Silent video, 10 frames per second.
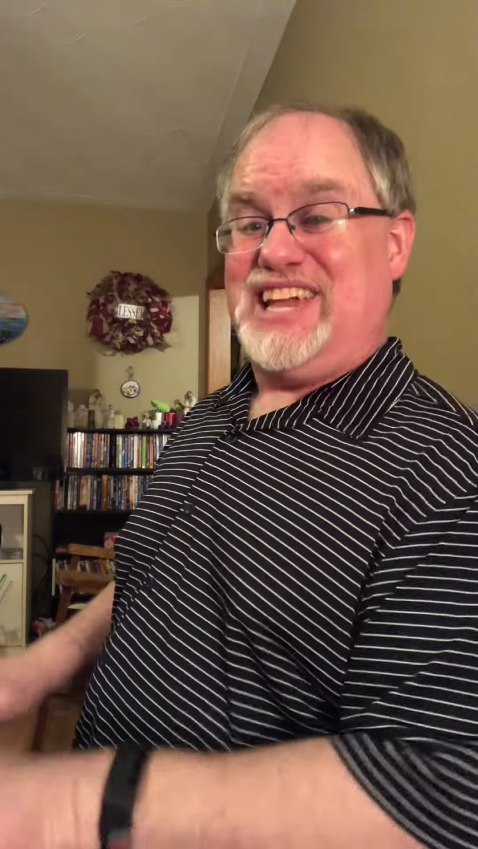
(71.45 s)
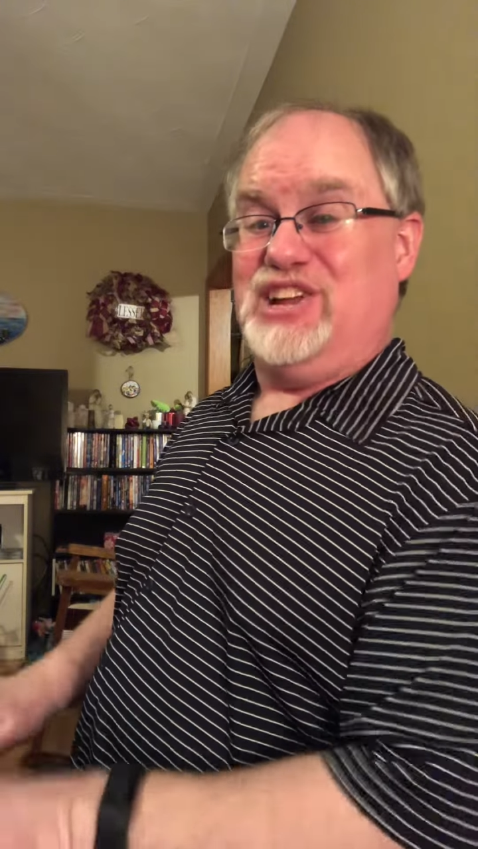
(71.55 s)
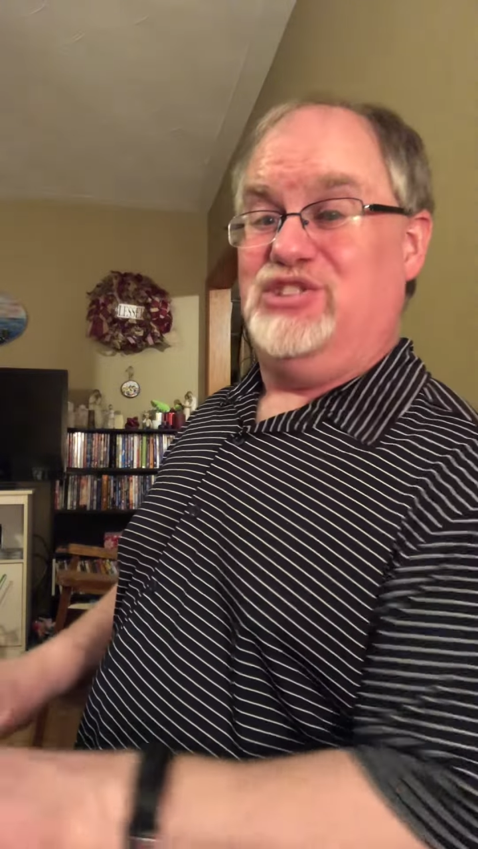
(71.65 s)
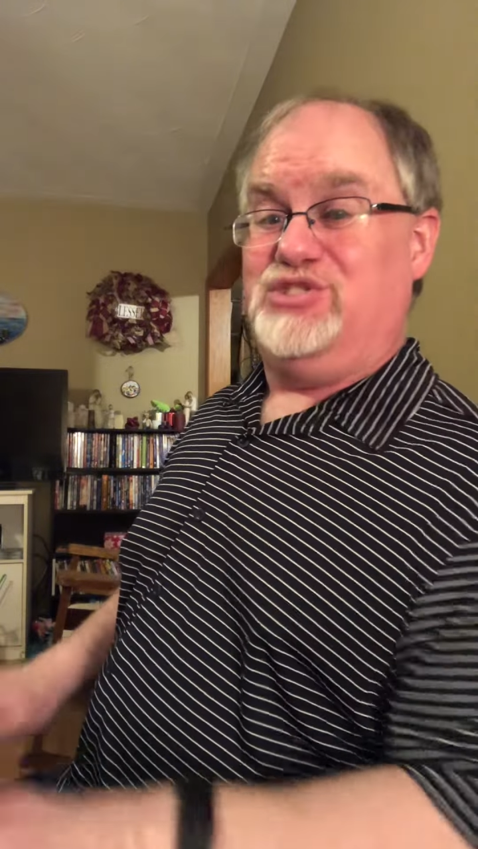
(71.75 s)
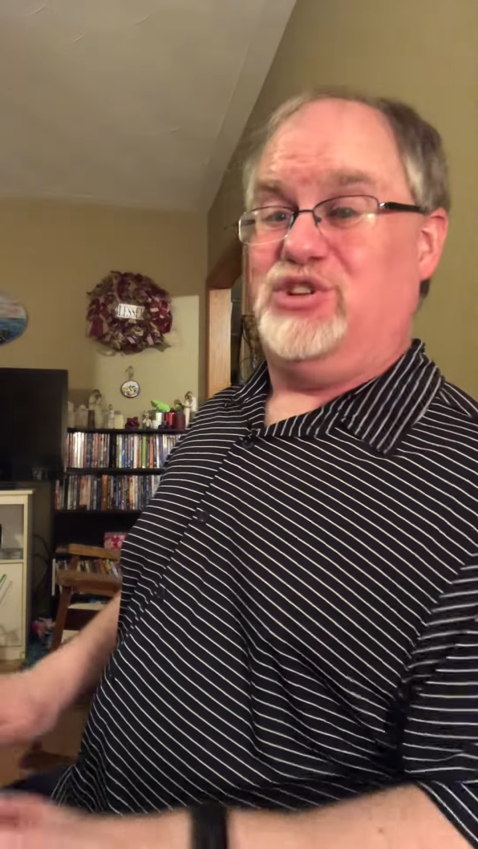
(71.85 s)

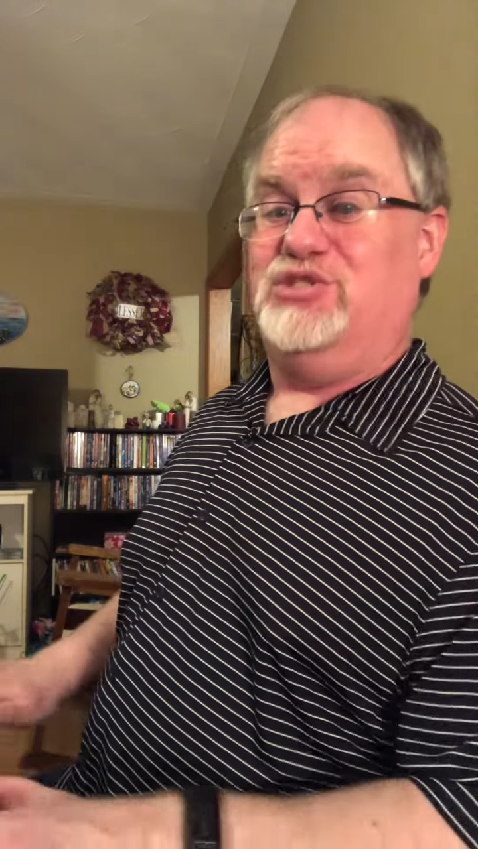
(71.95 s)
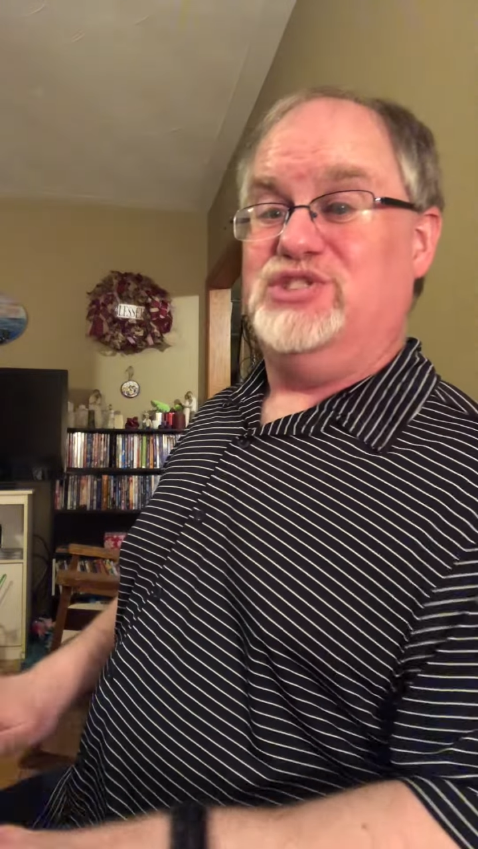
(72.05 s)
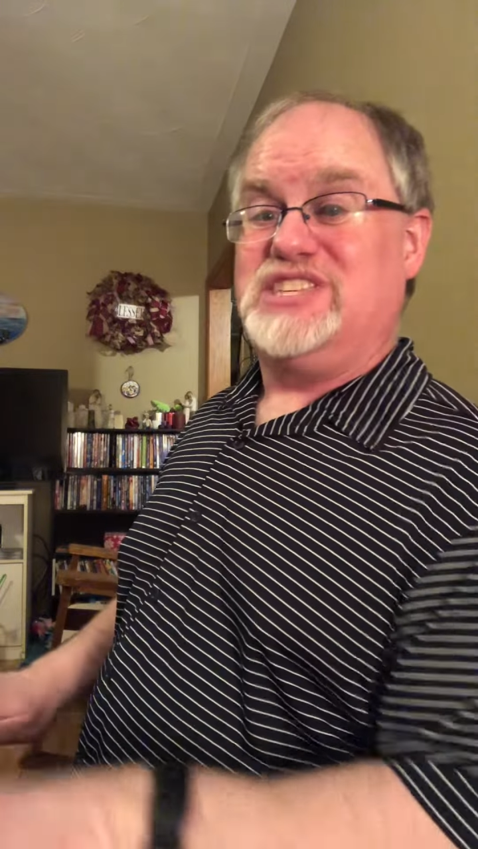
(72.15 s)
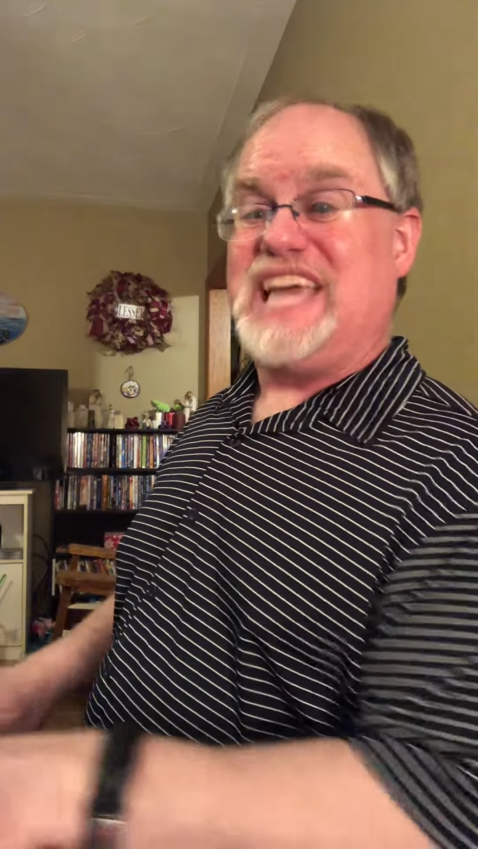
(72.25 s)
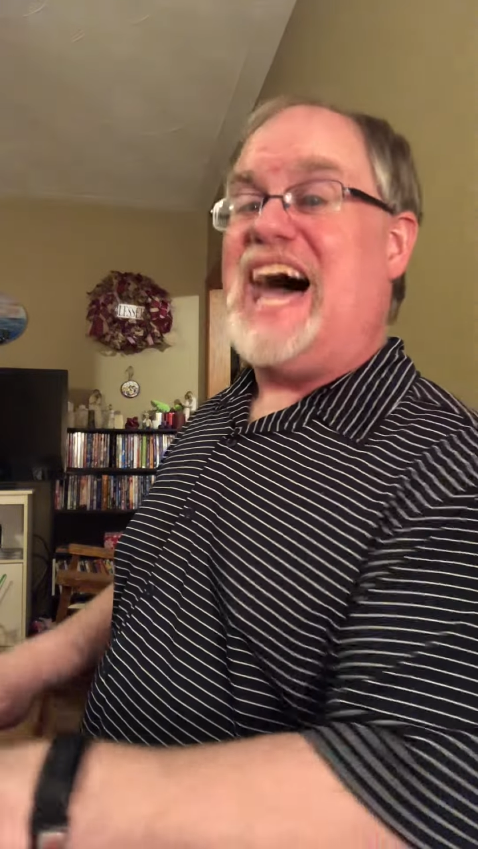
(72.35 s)
can turn
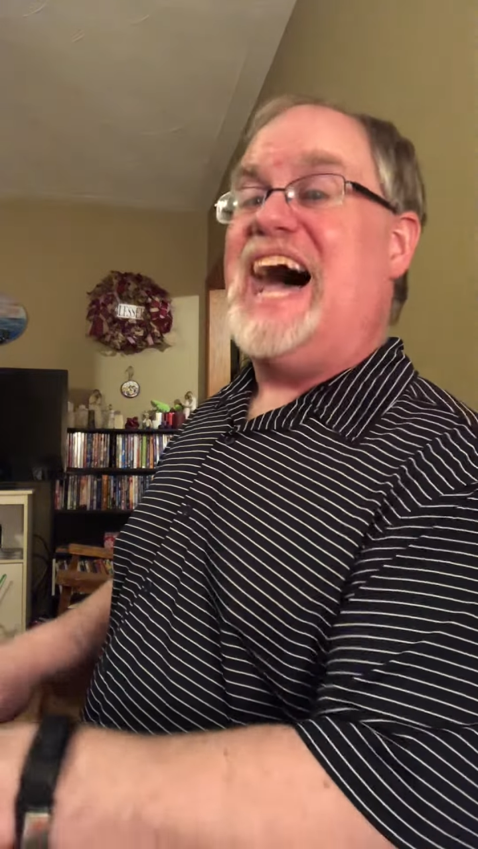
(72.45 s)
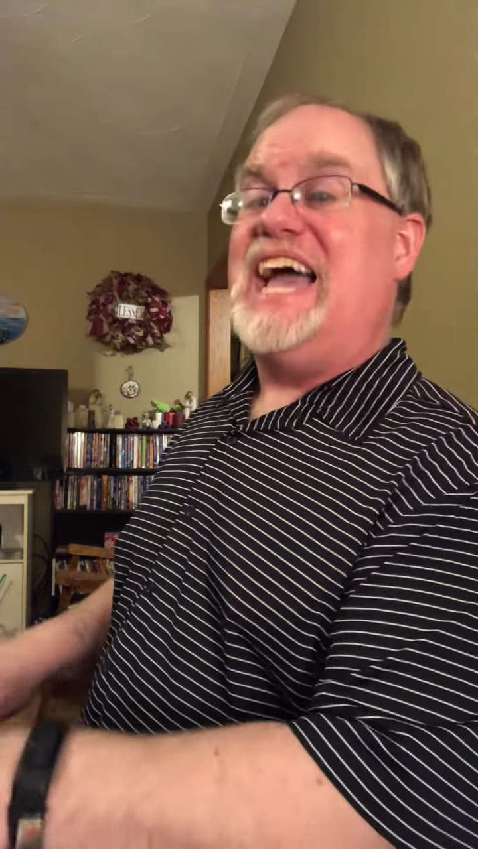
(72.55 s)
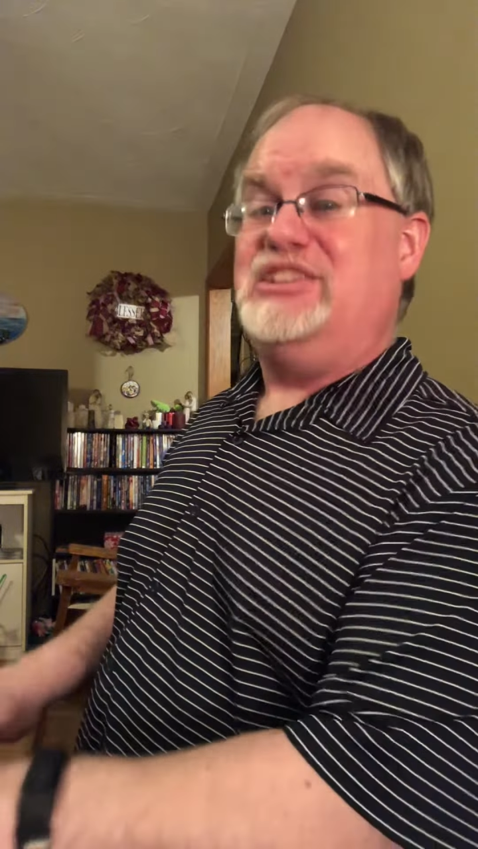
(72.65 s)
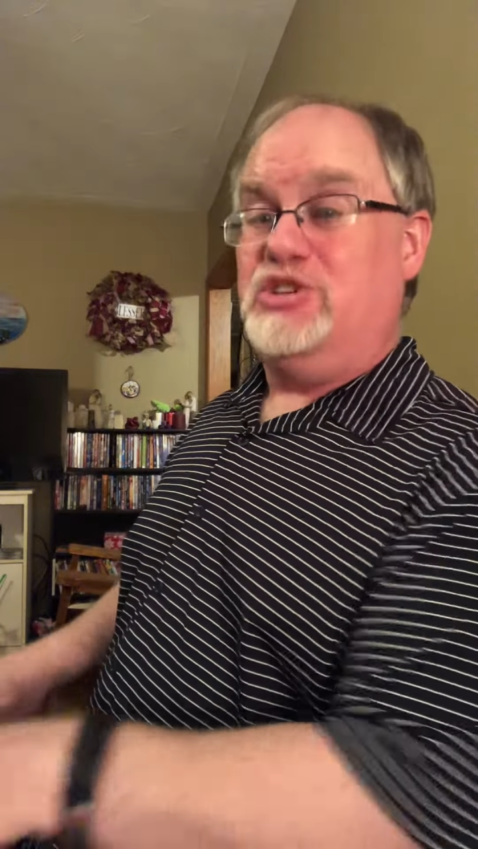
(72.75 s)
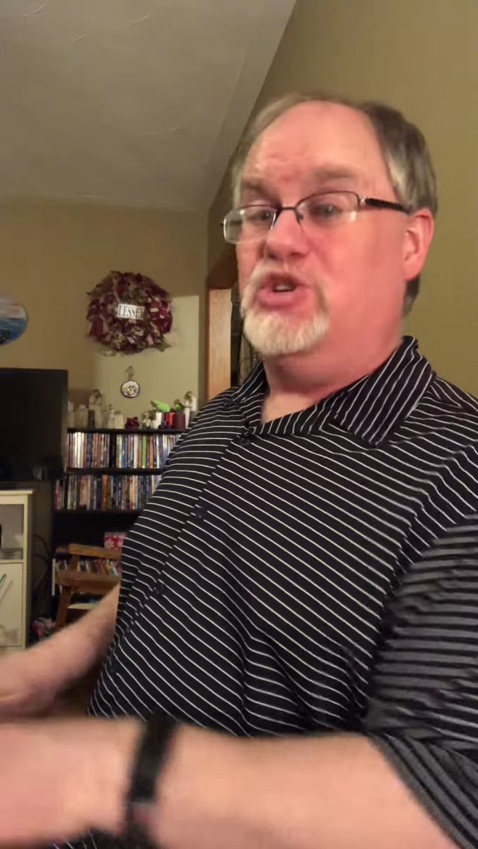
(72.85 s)
the
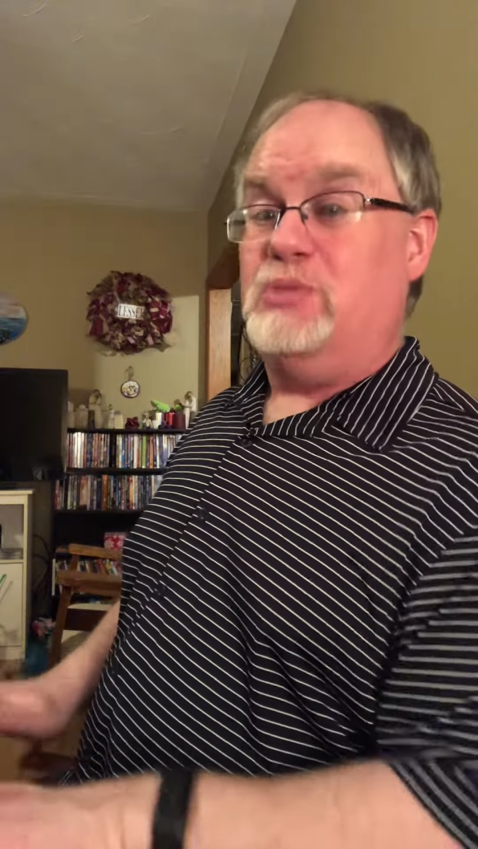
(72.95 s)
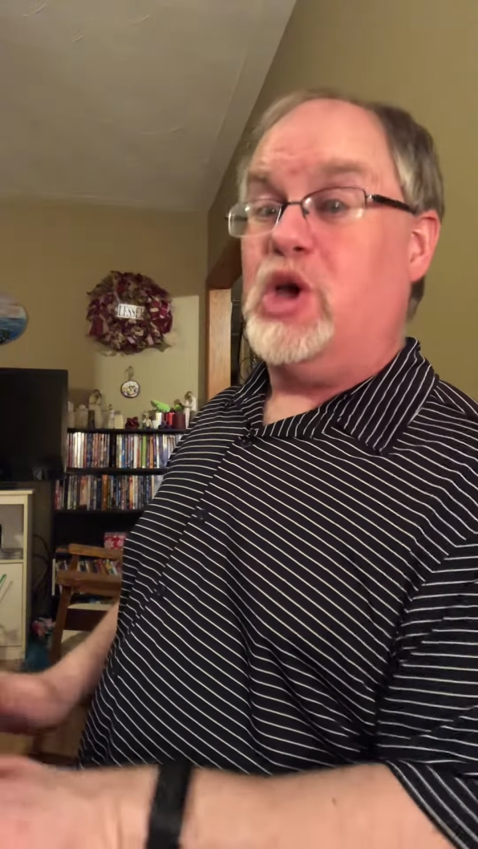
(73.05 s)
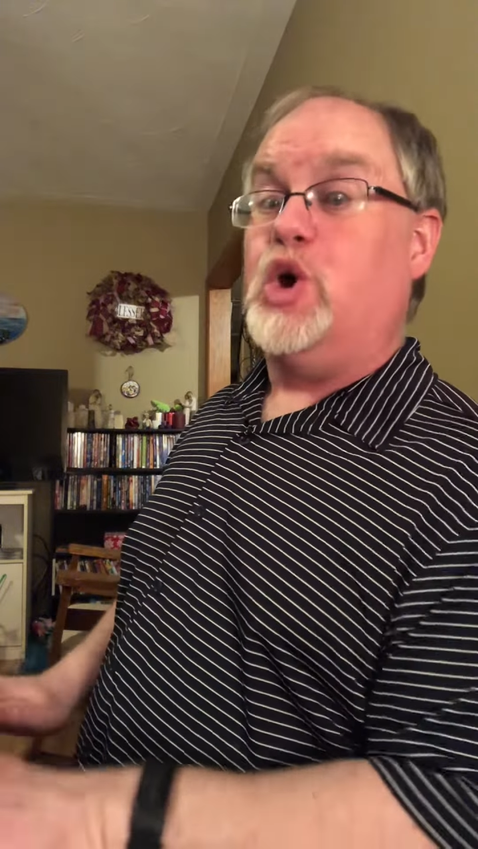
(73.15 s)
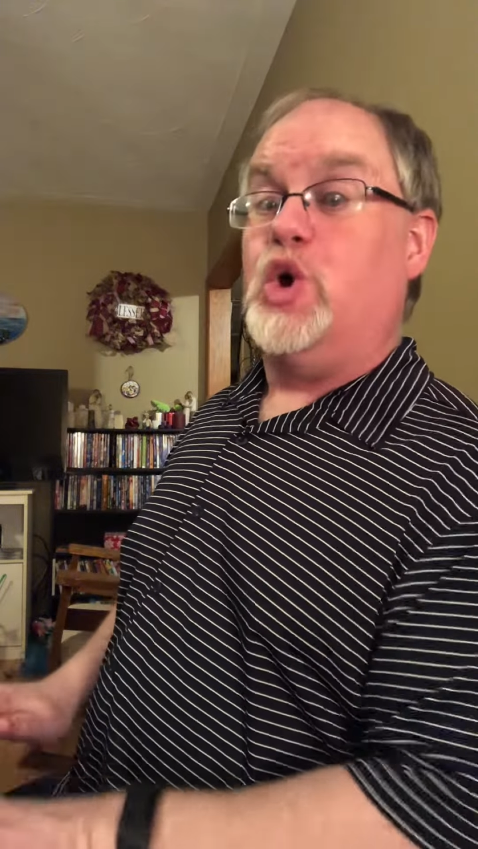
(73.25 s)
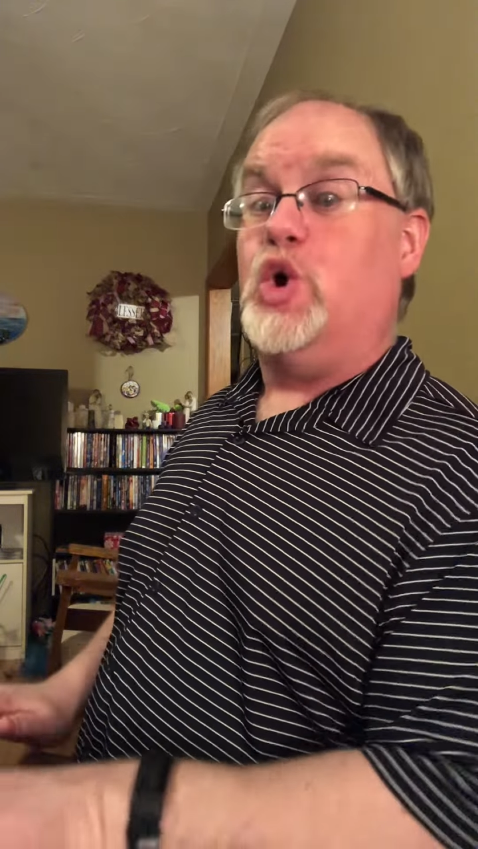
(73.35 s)
sky to
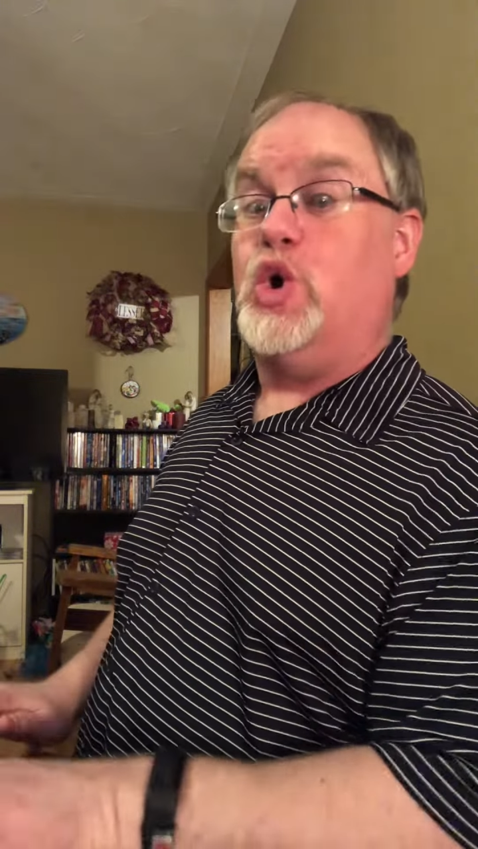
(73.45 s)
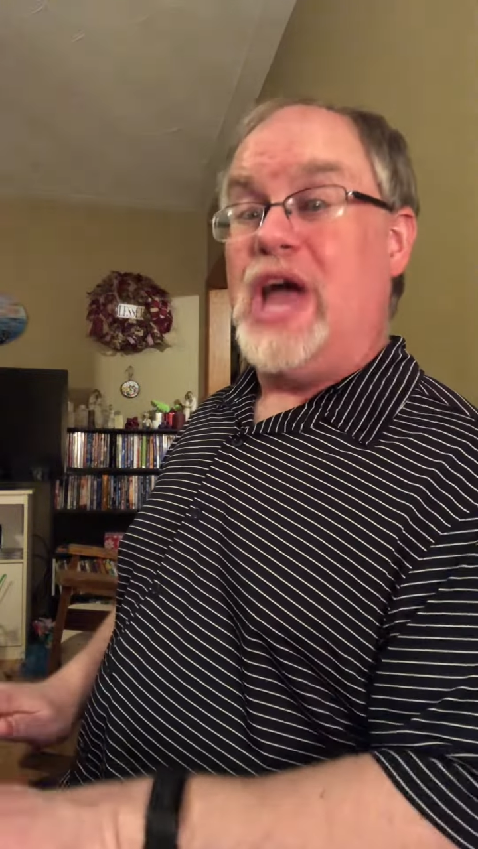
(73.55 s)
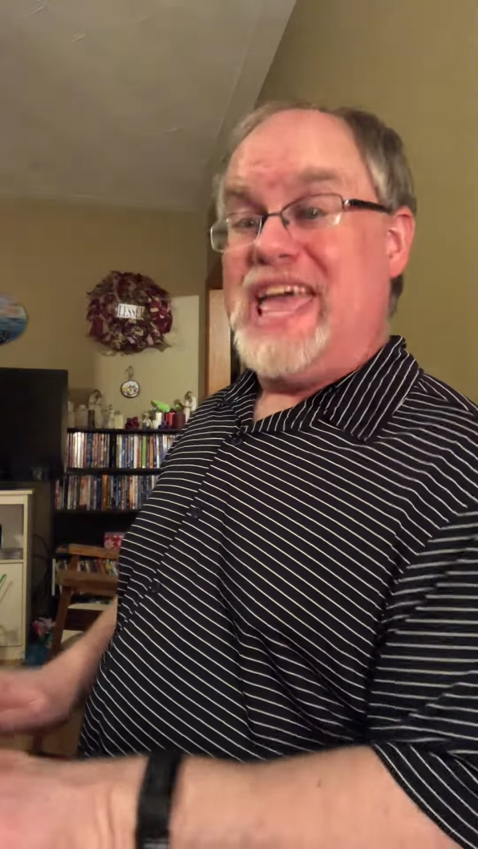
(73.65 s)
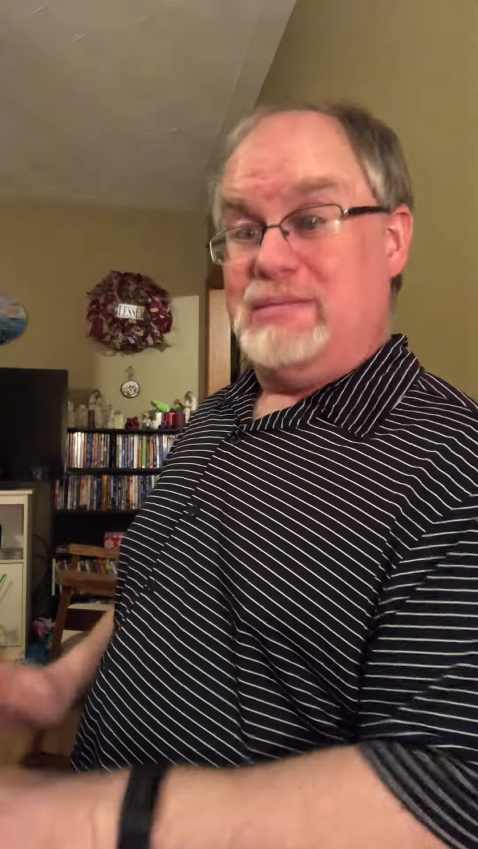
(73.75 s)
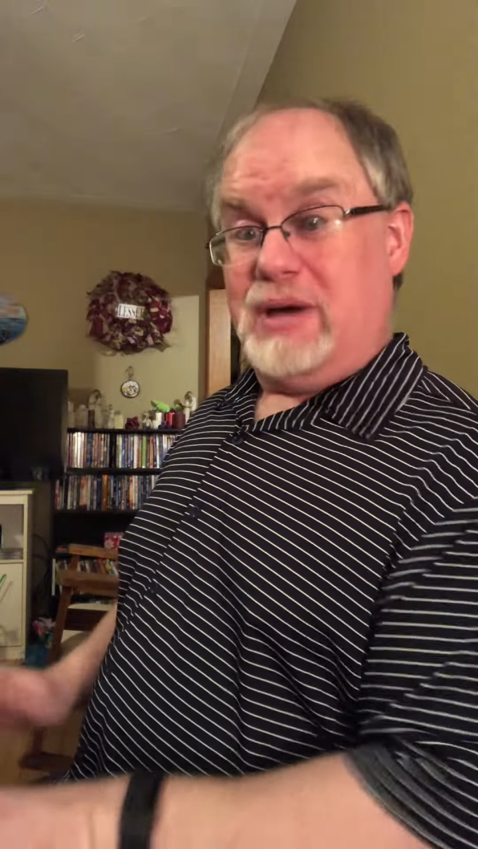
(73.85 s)
blue.